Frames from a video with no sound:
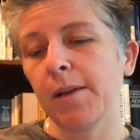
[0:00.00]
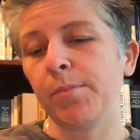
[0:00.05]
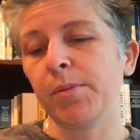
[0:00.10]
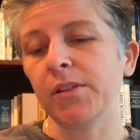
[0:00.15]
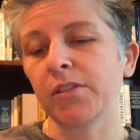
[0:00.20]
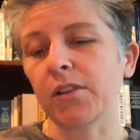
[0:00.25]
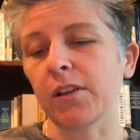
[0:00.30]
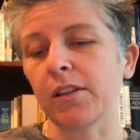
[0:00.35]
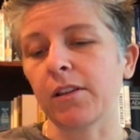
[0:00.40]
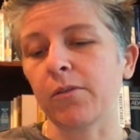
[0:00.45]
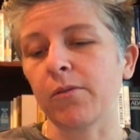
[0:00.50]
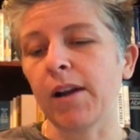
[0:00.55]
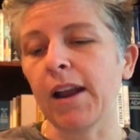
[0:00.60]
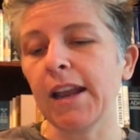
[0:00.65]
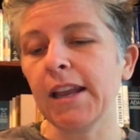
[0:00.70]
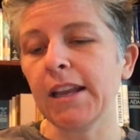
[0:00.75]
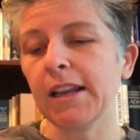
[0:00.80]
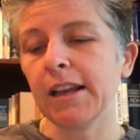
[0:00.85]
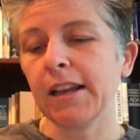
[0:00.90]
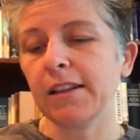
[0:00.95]
is on the
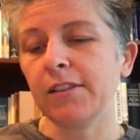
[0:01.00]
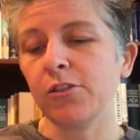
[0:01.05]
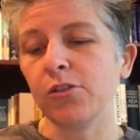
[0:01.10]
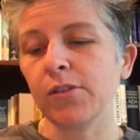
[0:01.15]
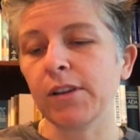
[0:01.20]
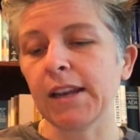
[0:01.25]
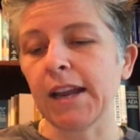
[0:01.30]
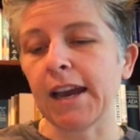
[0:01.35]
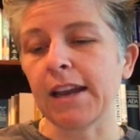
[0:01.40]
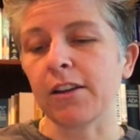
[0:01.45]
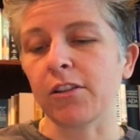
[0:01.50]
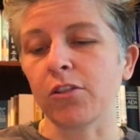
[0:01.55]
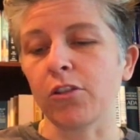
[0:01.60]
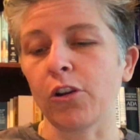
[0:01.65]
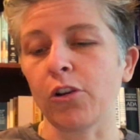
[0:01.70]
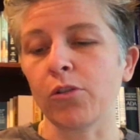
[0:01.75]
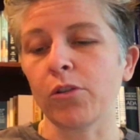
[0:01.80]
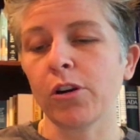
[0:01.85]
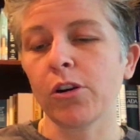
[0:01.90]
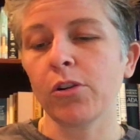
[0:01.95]
right, and you can add a
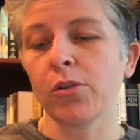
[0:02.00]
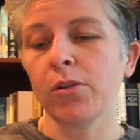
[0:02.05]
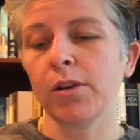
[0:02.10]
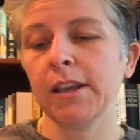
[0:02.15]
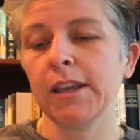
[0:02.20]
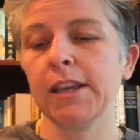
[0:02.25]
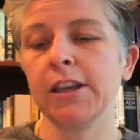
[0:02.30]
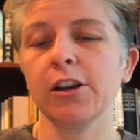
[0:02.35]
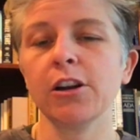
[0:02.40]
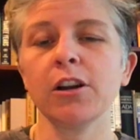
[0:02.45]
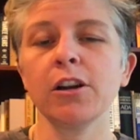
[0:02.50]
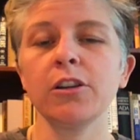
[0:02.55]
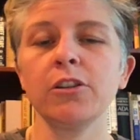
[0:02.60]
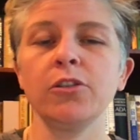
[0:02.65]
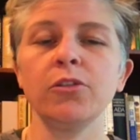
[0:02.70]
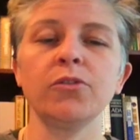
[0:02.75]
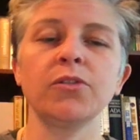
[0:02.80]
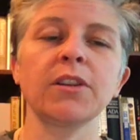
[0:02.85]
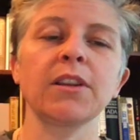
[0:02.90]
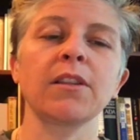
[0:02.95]
logo here
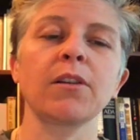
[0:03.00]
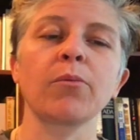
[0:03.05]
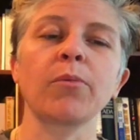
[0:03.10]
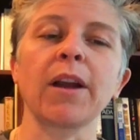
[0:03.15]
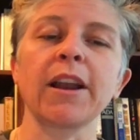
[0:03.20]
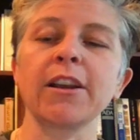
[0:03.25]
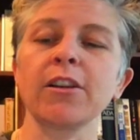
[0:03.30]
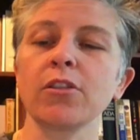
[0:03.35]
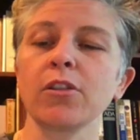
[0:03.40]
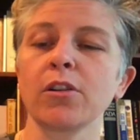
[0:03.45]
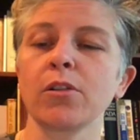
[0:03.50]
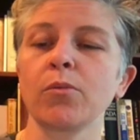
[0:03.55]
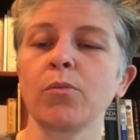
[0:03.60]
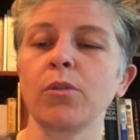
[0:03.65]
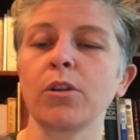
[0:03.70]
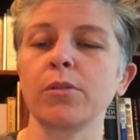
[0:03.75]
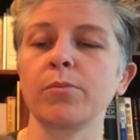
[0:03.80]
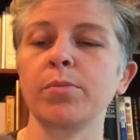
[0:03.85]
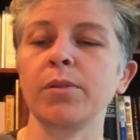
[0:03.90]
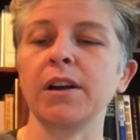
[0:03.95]
using the regular
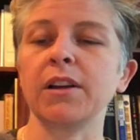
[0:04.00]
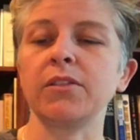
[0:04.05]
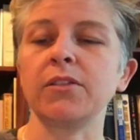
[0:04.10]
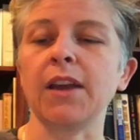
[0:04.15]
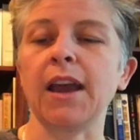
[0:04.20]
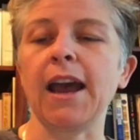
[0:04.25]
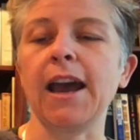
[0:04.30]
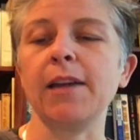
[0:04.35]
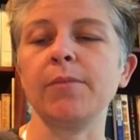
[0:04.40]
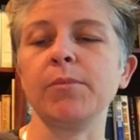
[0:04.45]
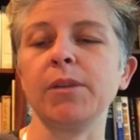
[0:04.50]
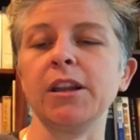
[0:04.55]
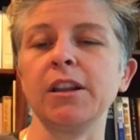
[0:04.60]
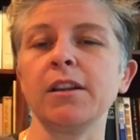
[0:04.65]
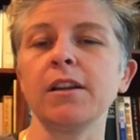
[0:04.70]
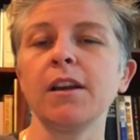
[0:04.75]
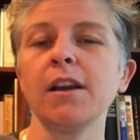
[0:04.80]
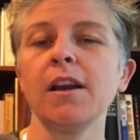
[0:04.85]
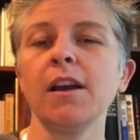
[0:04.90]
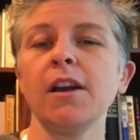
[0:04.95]
WordPress admin.